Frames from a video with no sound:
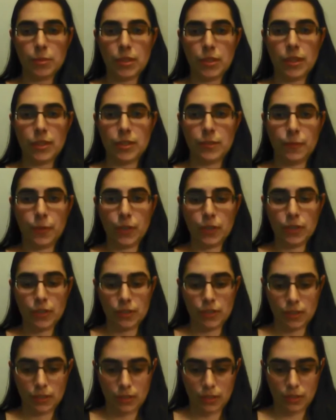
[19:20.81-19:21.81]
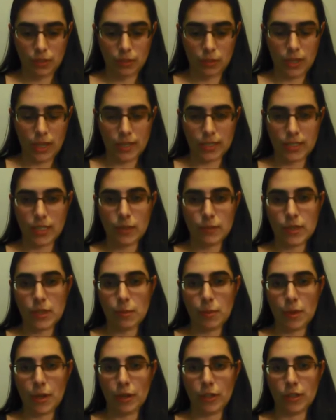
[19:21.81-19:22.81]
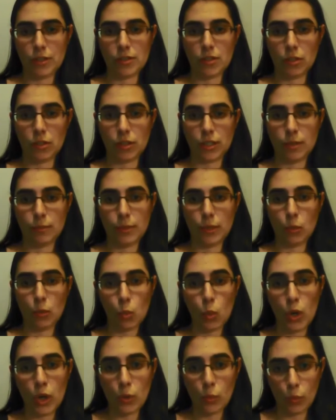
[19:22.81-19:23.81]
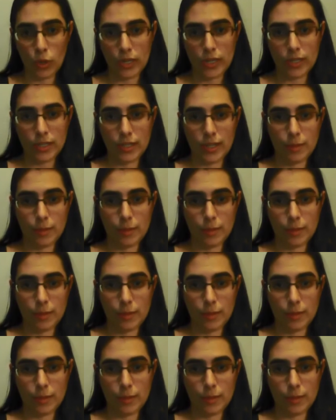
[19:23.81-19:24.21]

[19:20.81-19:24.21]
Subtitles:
So this first activity period is only going to be 1 week.